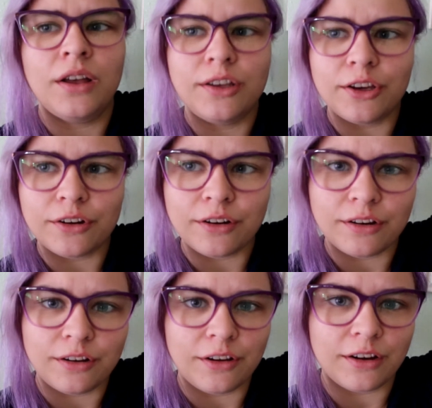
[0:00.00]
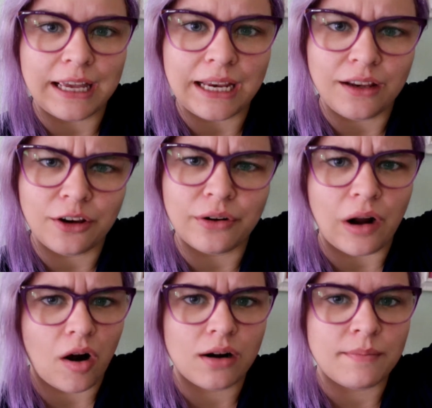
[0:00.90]
you're an
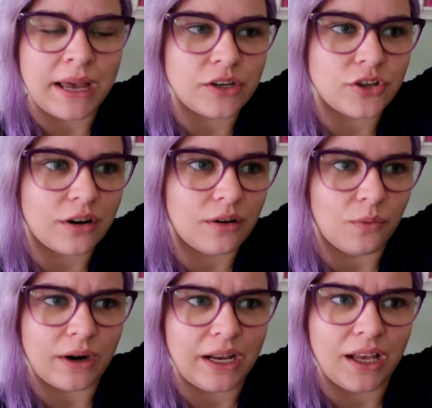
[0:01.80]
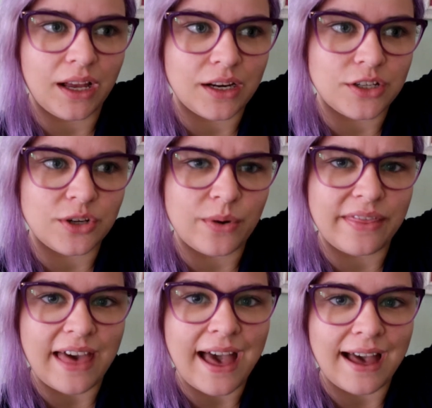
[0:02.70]
art major, what are you gonna do
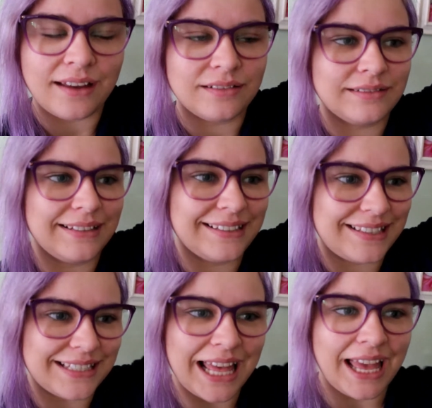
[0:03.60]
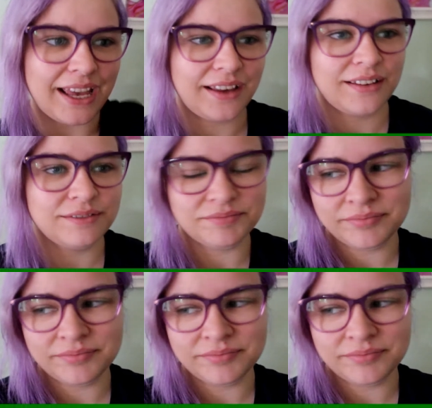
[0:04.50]
with that? It's like,